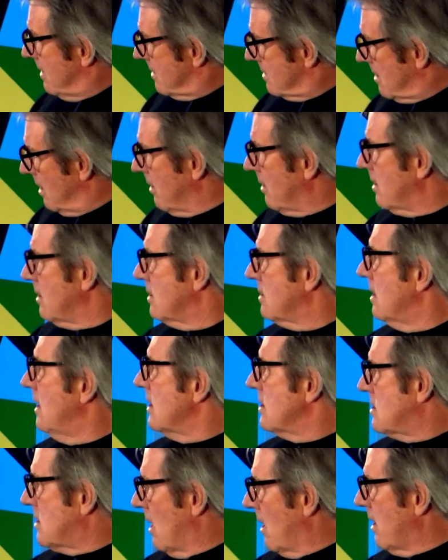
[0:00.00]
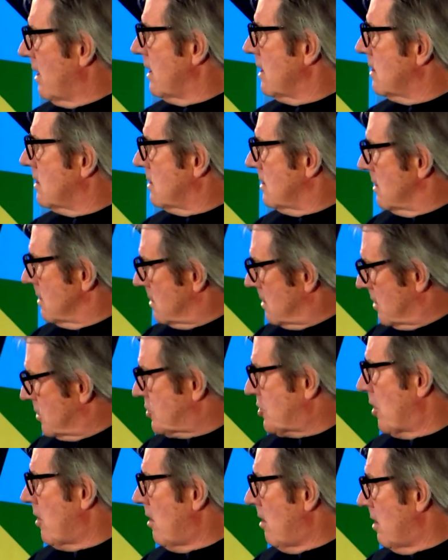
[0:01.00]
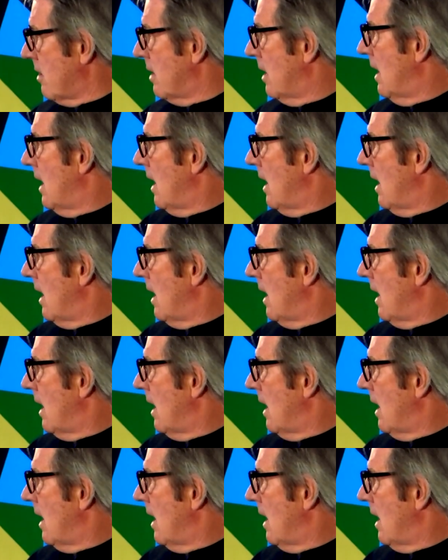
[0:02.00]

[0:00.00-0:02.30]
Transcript: starting to turn.